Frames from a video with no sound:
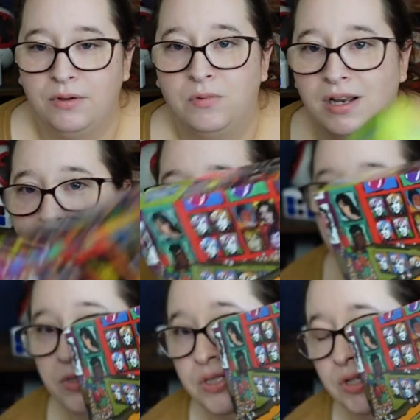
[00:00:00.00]
I want to do
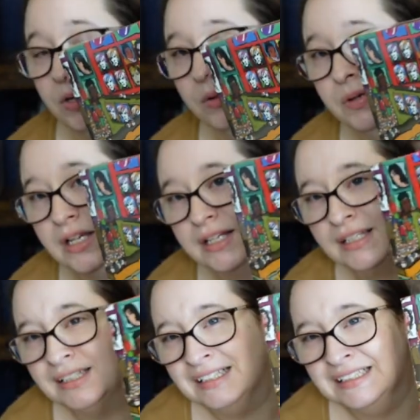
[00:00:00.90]
soon
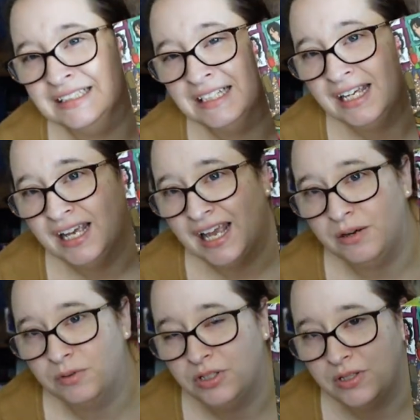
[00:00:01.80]
and
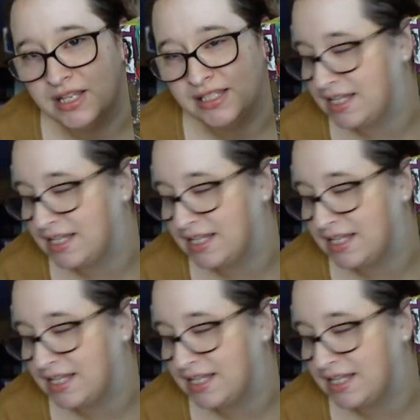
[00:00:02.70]
we'll do this